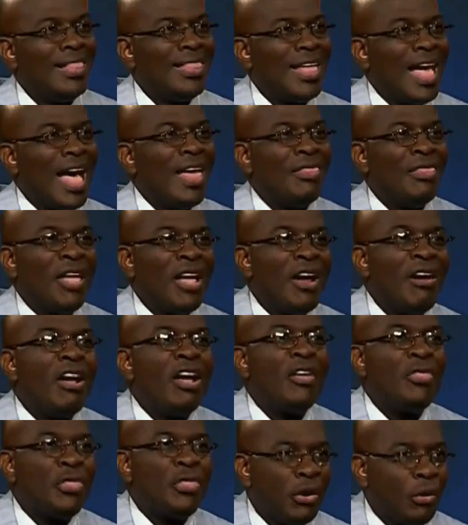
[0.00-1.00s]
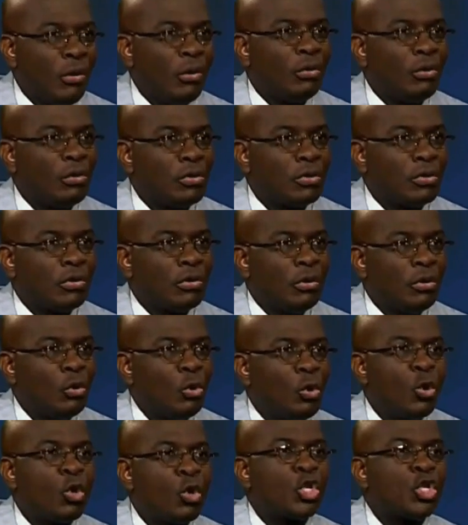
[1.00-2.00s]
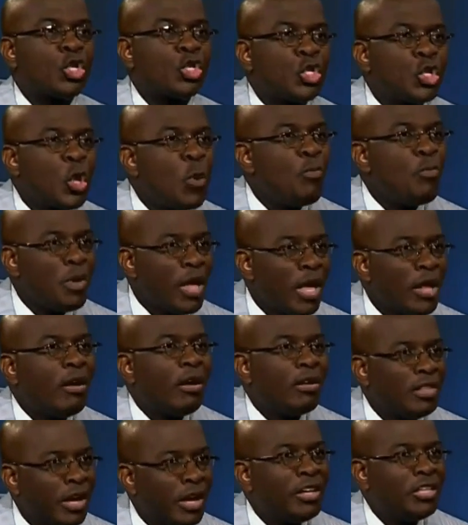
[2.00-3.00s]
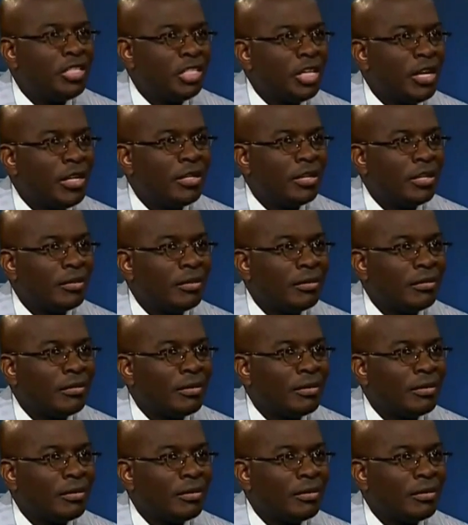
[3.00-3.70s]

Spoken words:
that there are those who are so bent on their agenda,